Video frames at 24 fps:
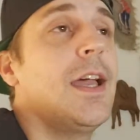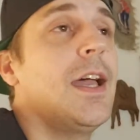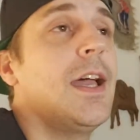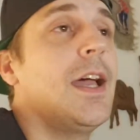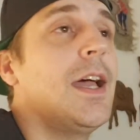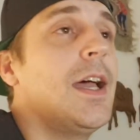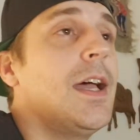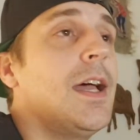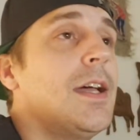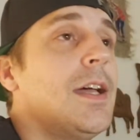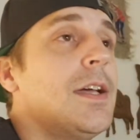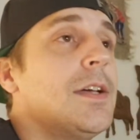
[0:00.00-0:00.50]

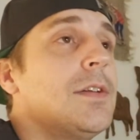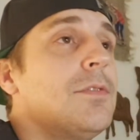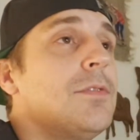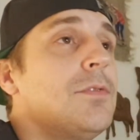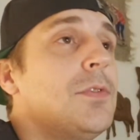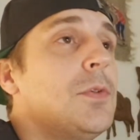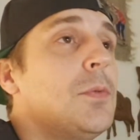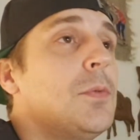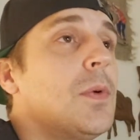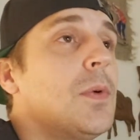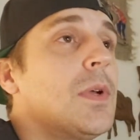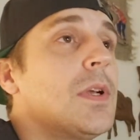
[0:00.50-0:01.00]
If
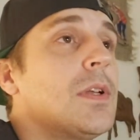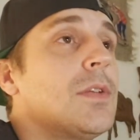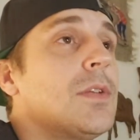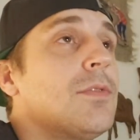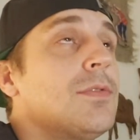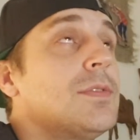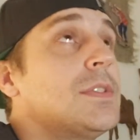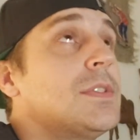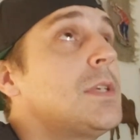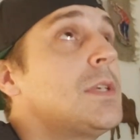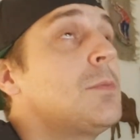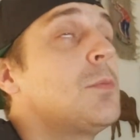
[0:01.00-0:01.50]
you want to
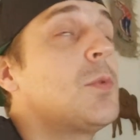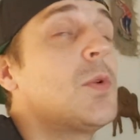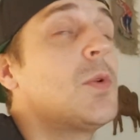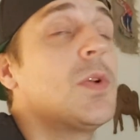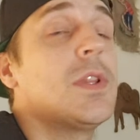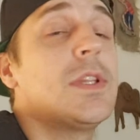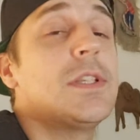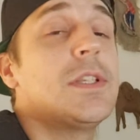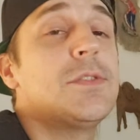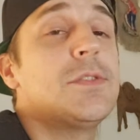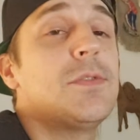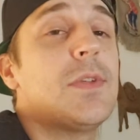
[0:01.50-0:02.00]
see more of
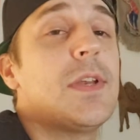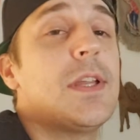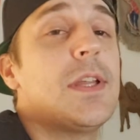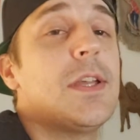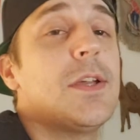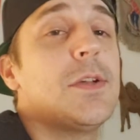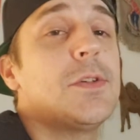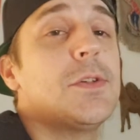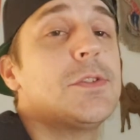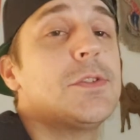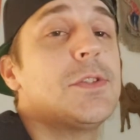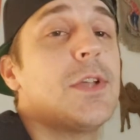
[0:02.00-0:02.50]
these
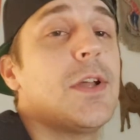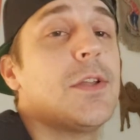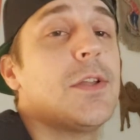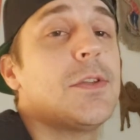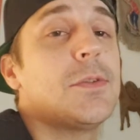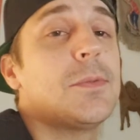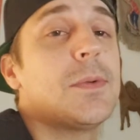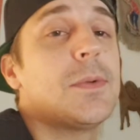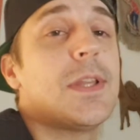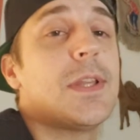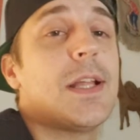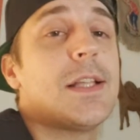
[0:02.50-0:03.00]
videos, y'all know
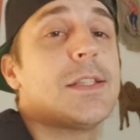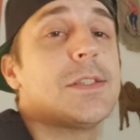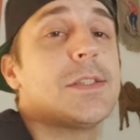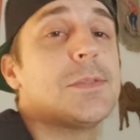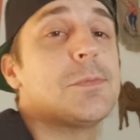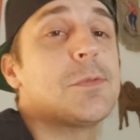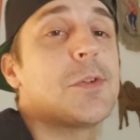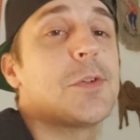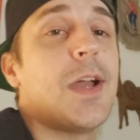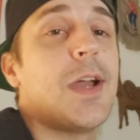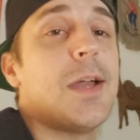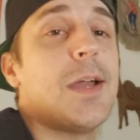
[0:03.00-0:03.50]
where that
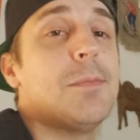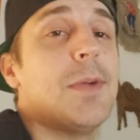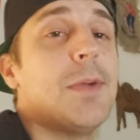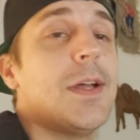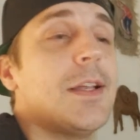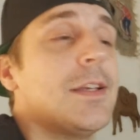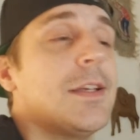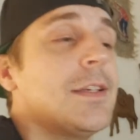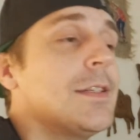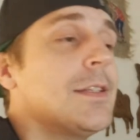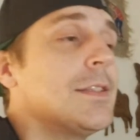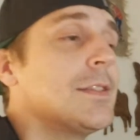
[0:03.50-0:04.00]
subscribe
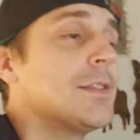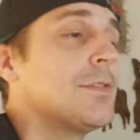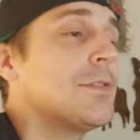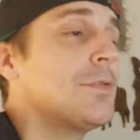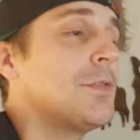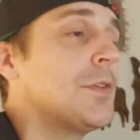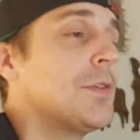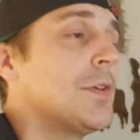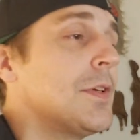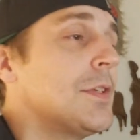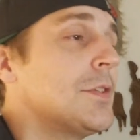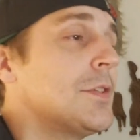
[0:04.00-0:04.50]
button is if
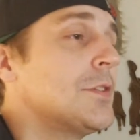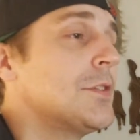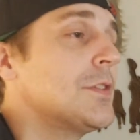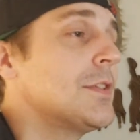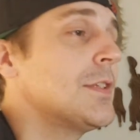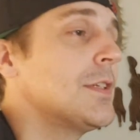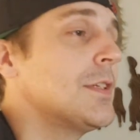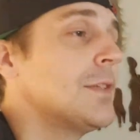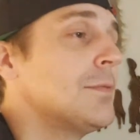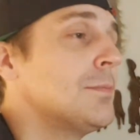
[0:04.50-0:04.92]
you're interested.